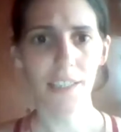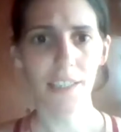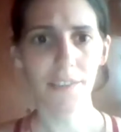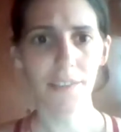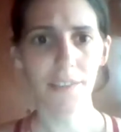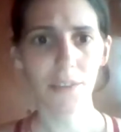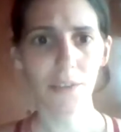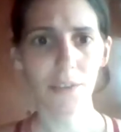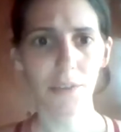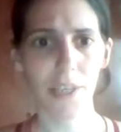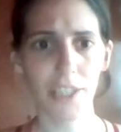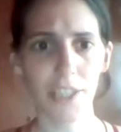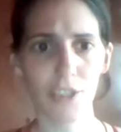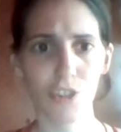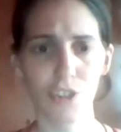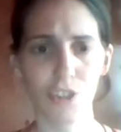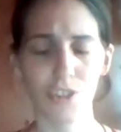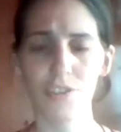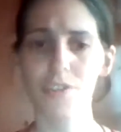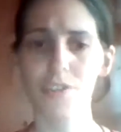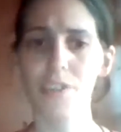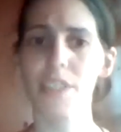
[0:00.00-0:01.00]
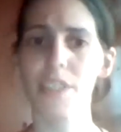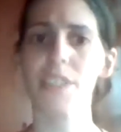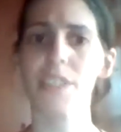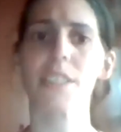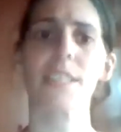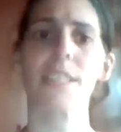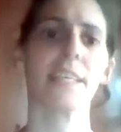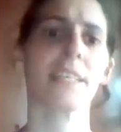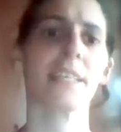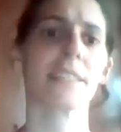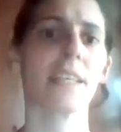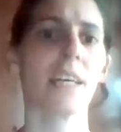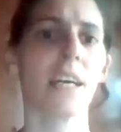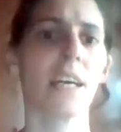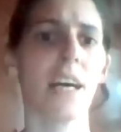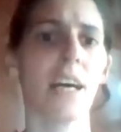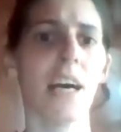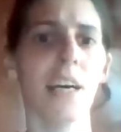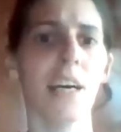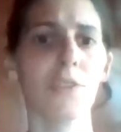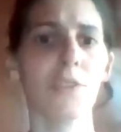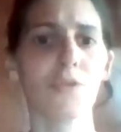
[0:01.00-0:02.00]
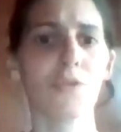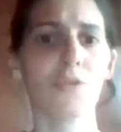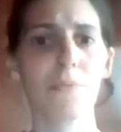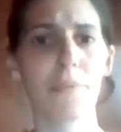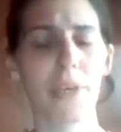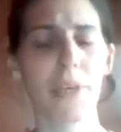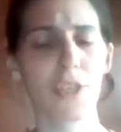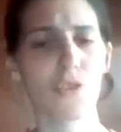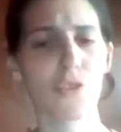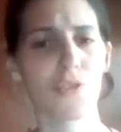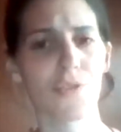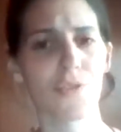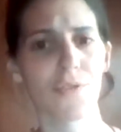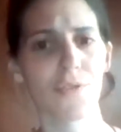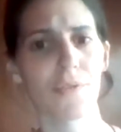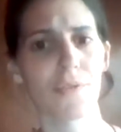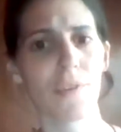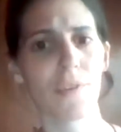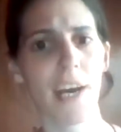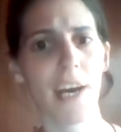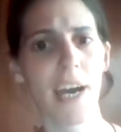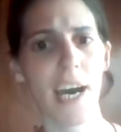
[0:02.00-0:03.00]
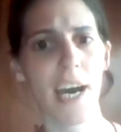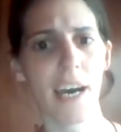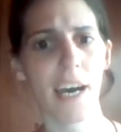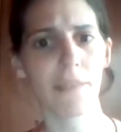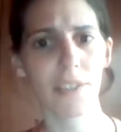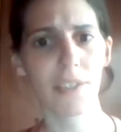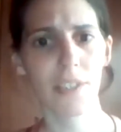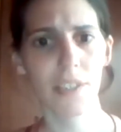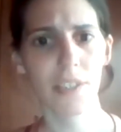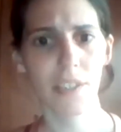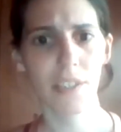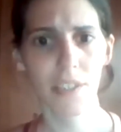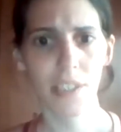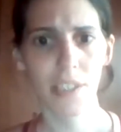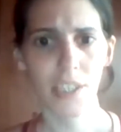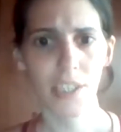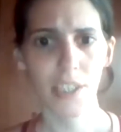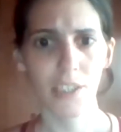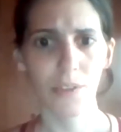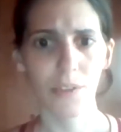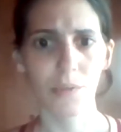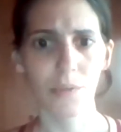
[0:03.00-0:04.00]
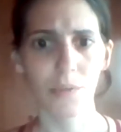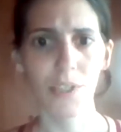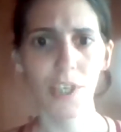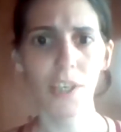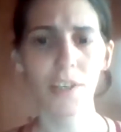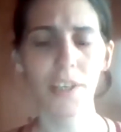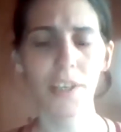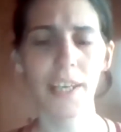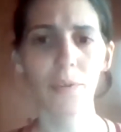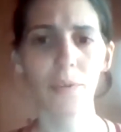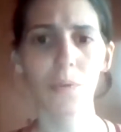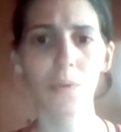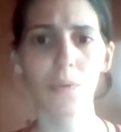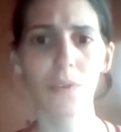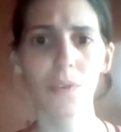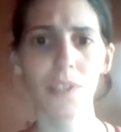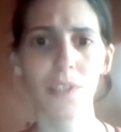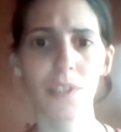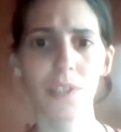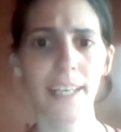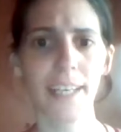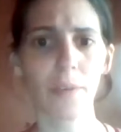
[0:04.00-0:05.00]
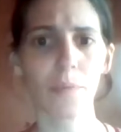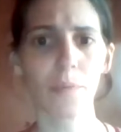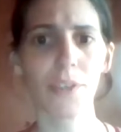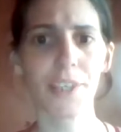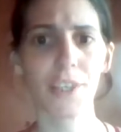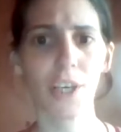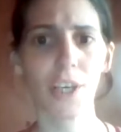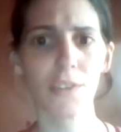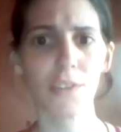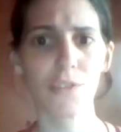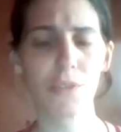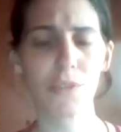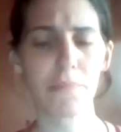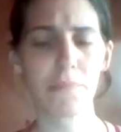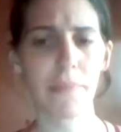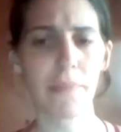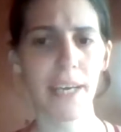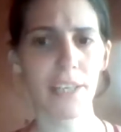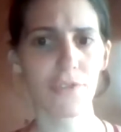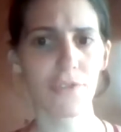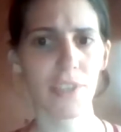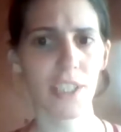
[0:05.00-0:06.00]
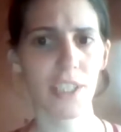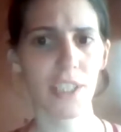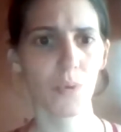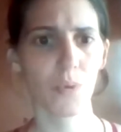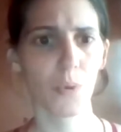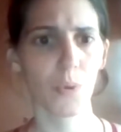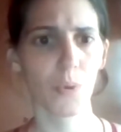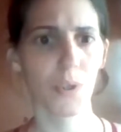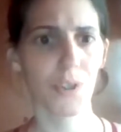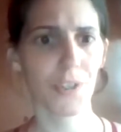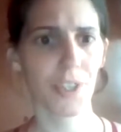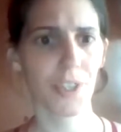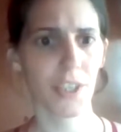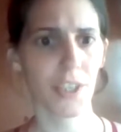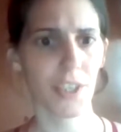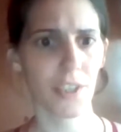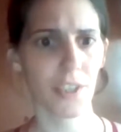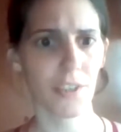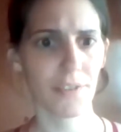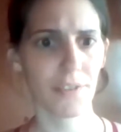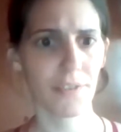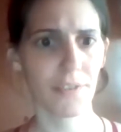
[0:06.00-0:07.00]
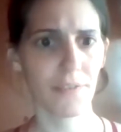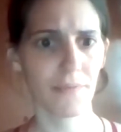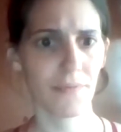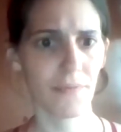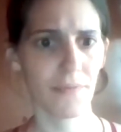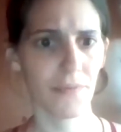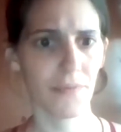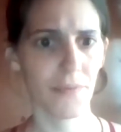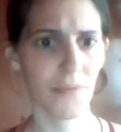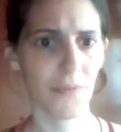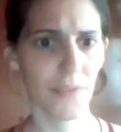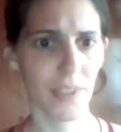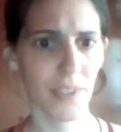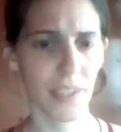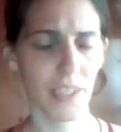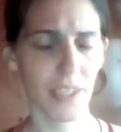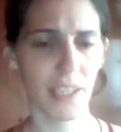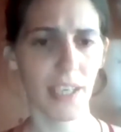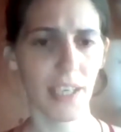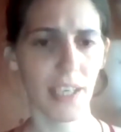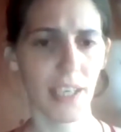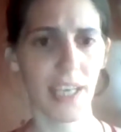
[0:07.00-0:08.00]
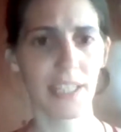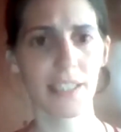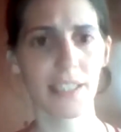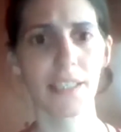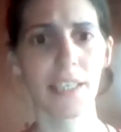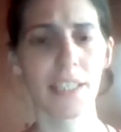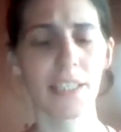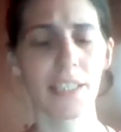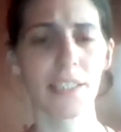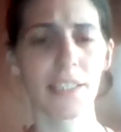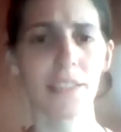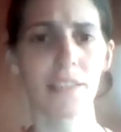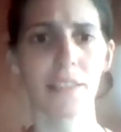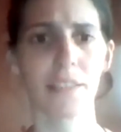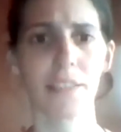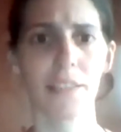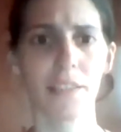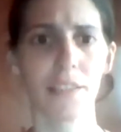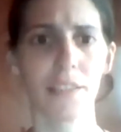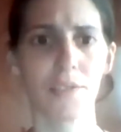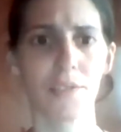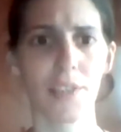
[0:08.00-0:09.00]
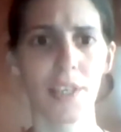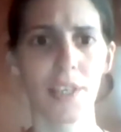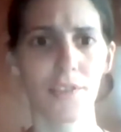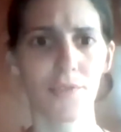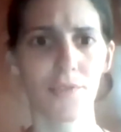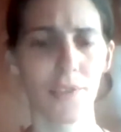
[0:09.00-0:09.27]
another question that says how to measure graphs. Will not ne network ecology metrics work here? Nest, nets, and etc.